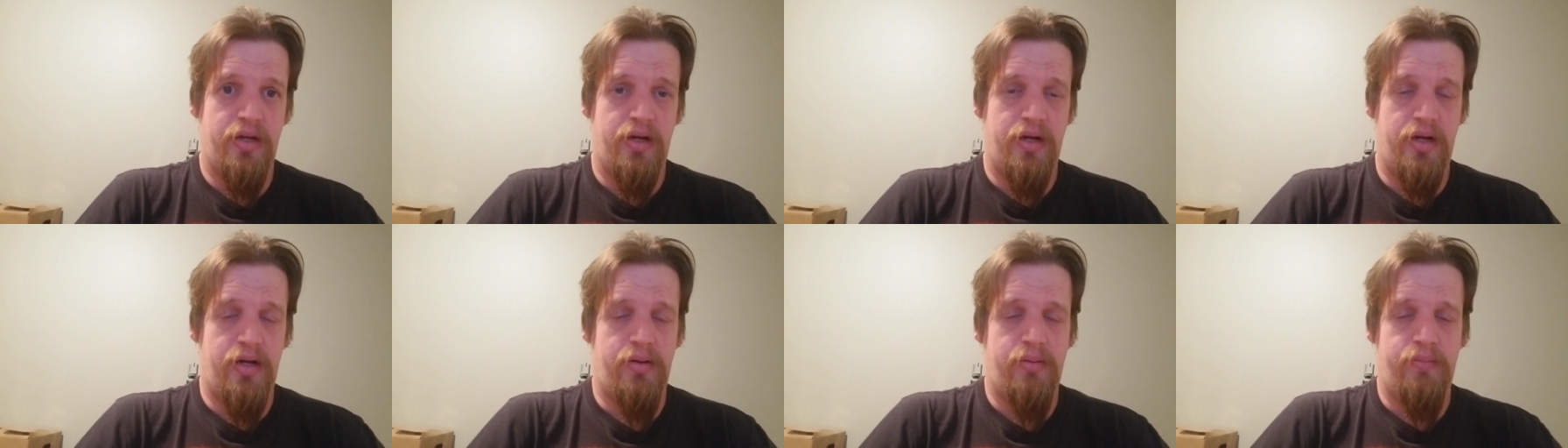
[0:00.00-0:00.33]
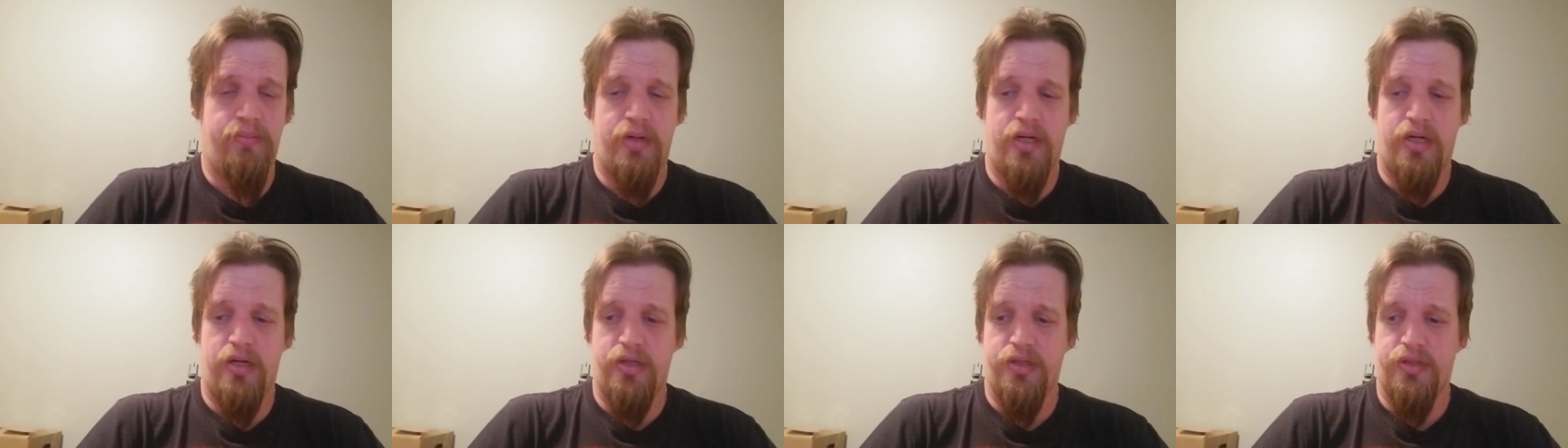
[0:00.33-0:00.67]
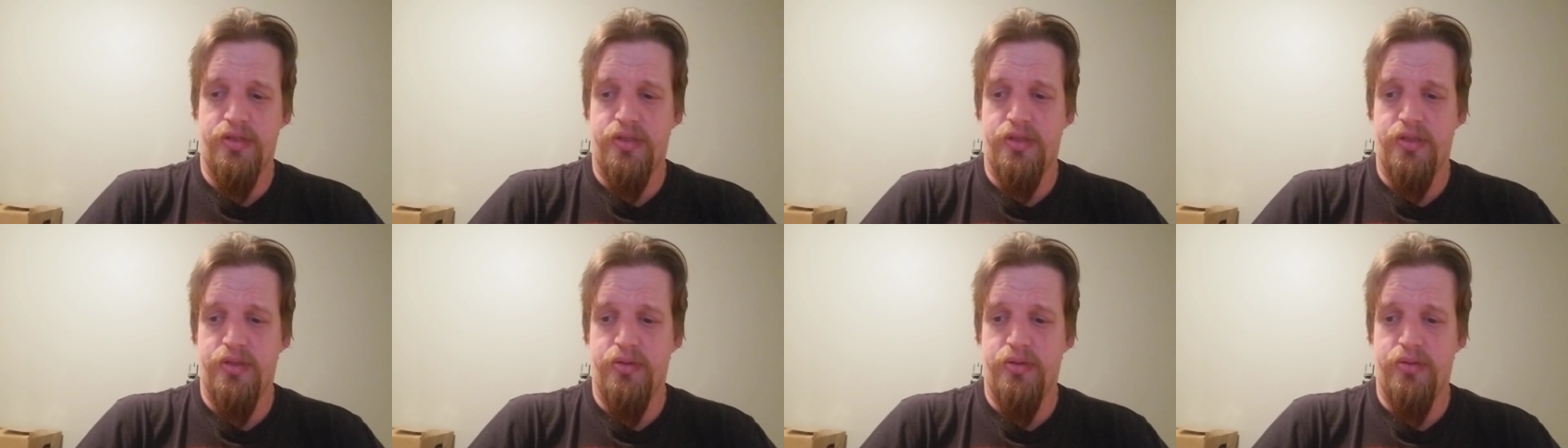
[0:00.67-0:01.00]
Um,
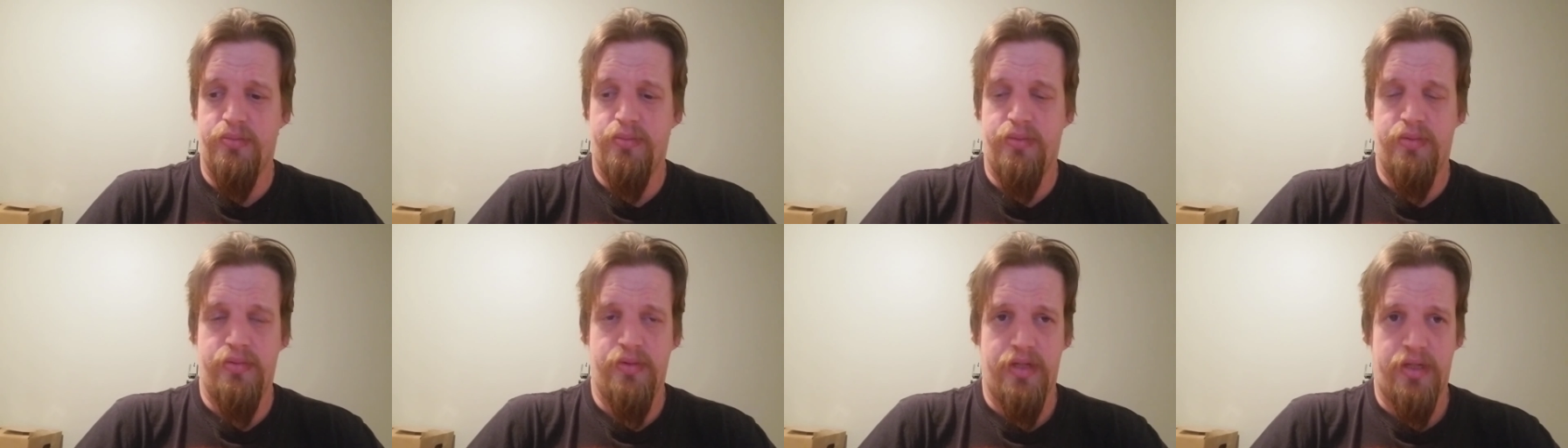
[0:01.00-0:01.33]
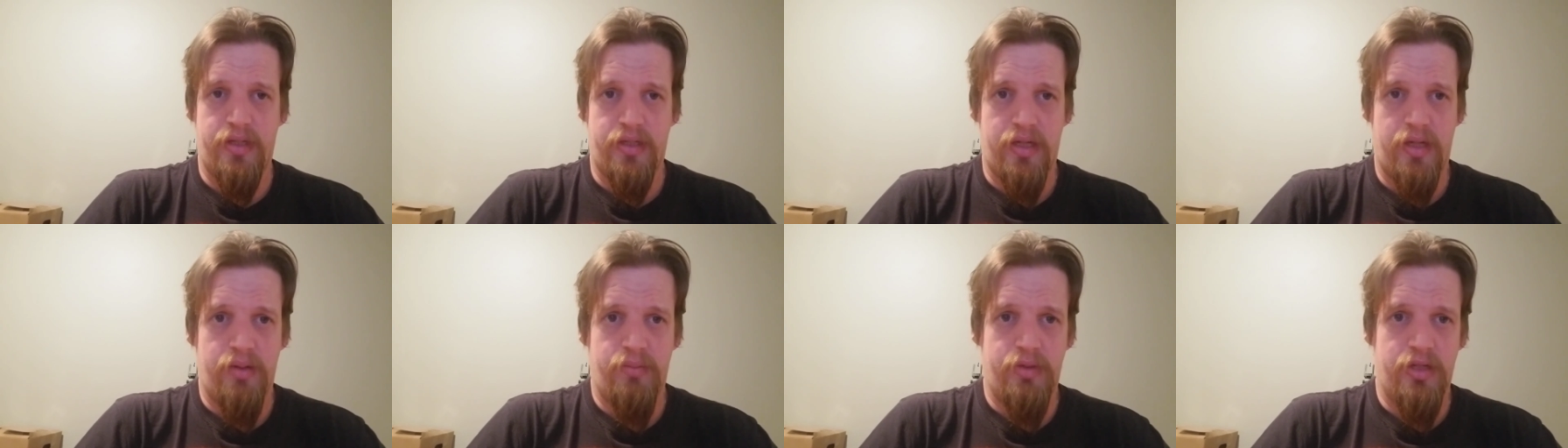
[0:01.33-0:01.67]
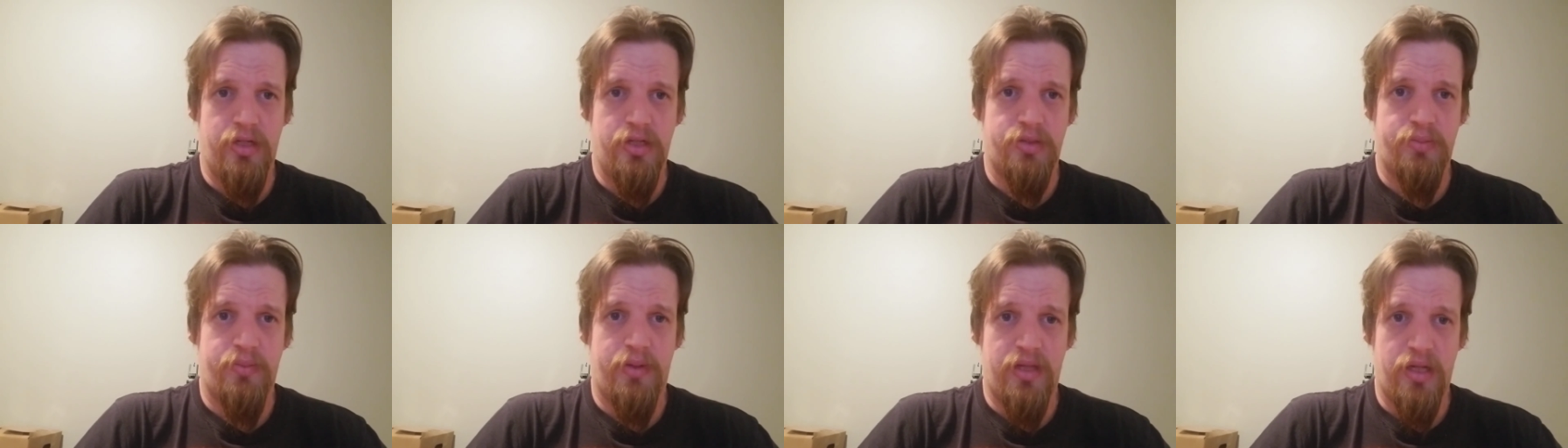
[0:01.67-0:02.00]
also, link down below
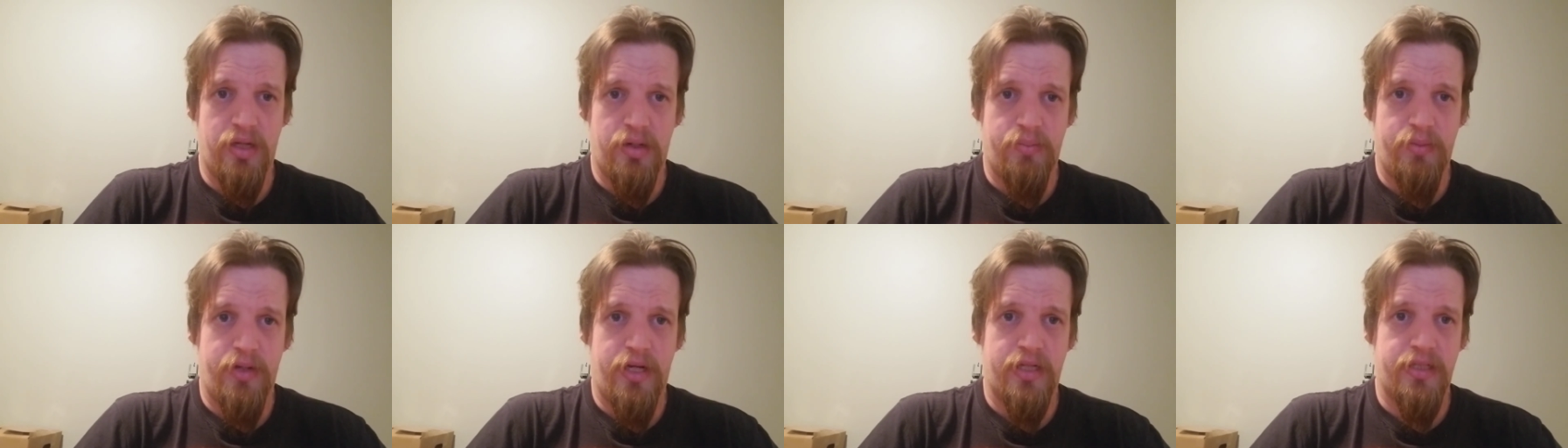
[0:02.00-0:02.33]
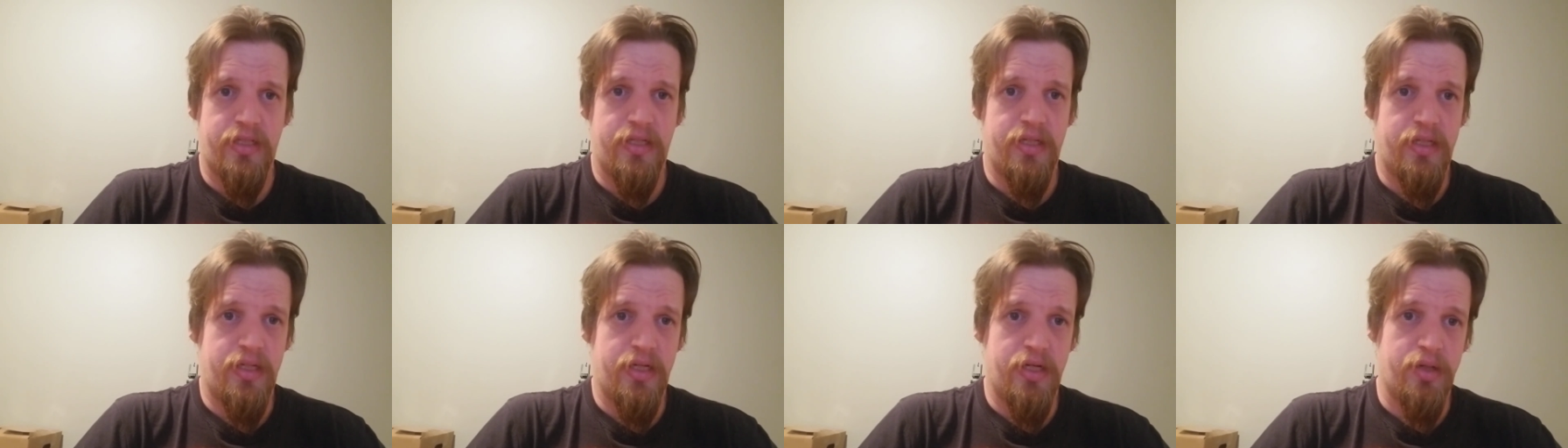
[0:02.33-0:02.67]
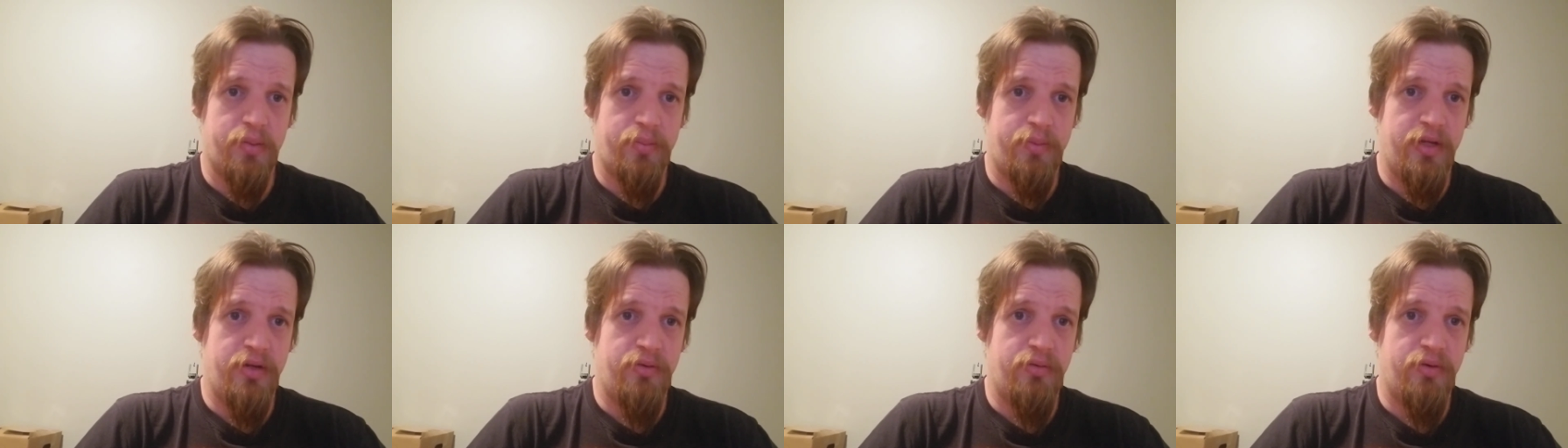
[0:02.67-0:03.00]
is my letterbox at
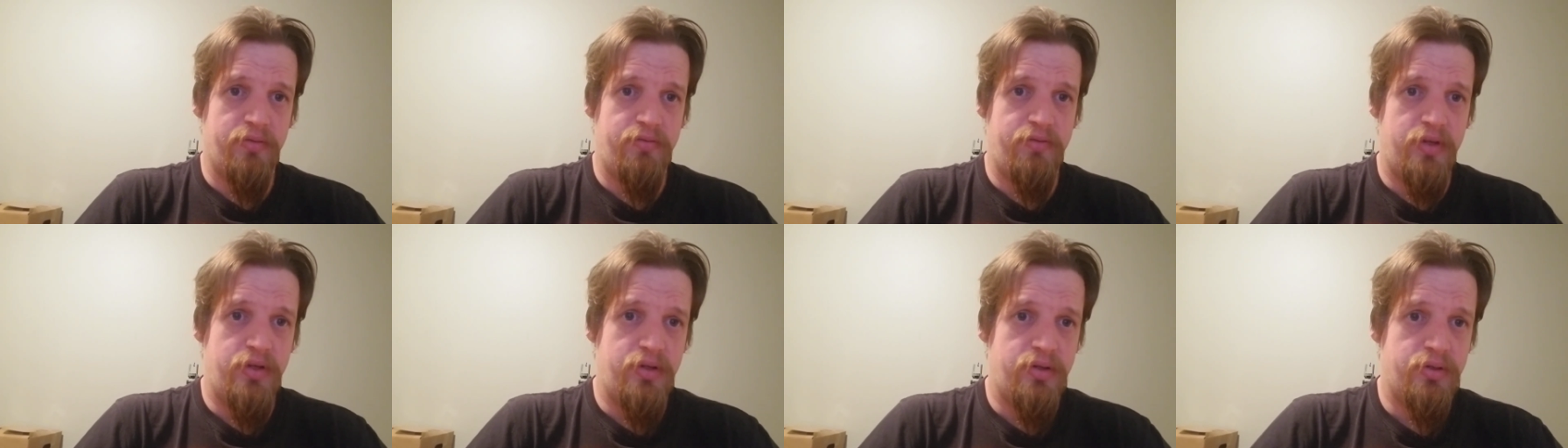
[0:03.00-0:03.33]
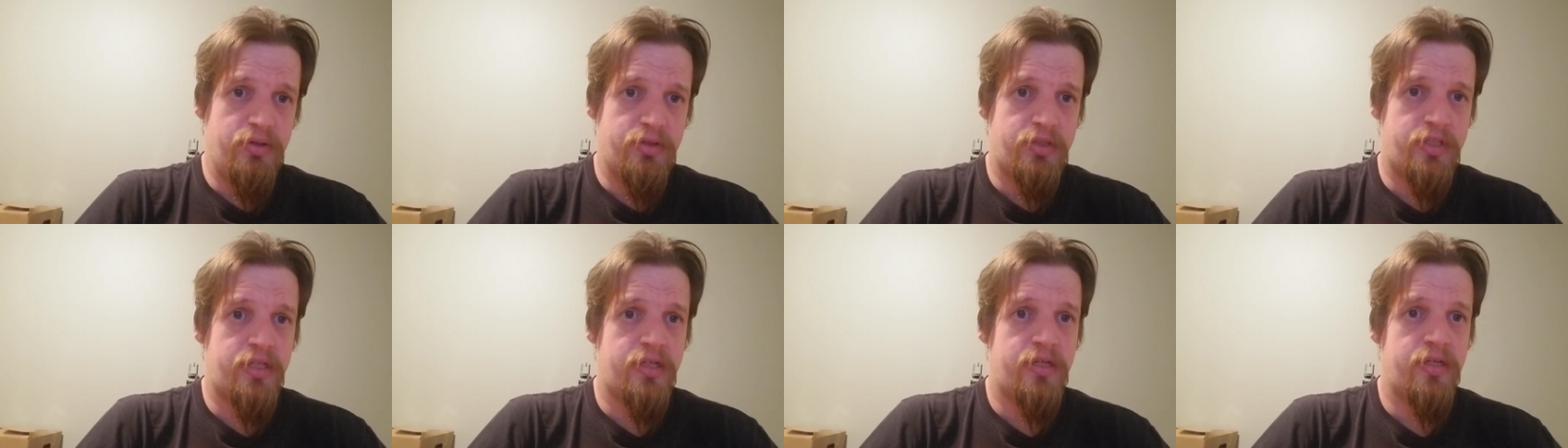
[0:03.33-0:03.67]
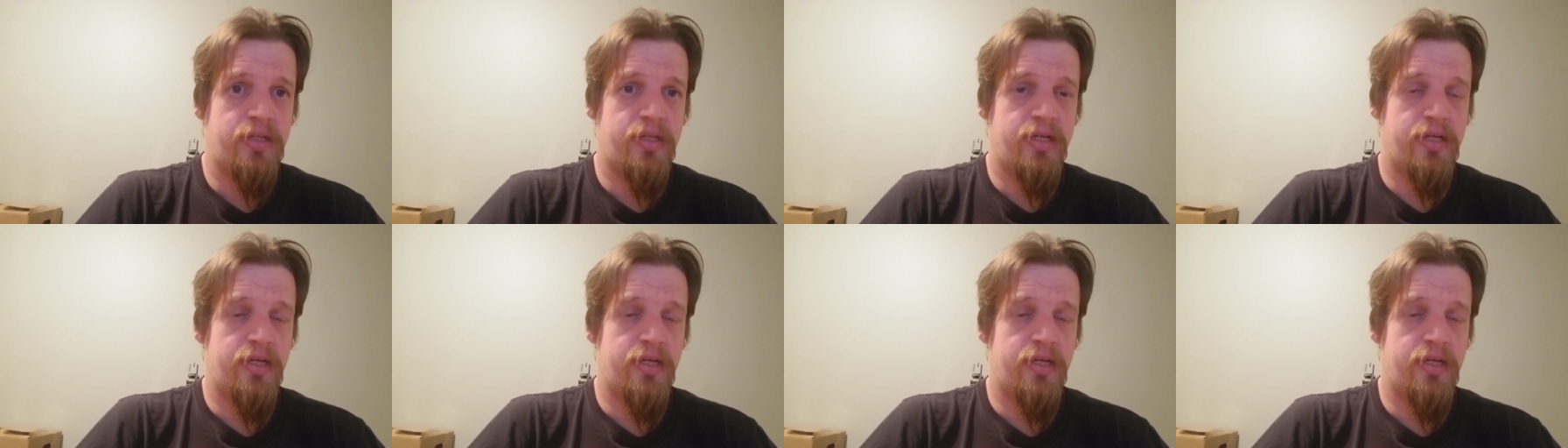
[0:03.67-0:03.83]
Derek P Reviews.